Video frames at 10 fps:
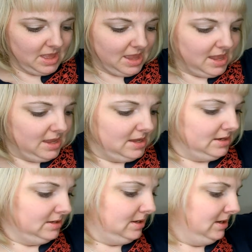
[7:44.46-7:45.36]

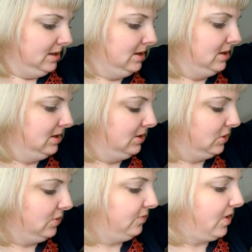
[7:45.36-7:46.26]
And you've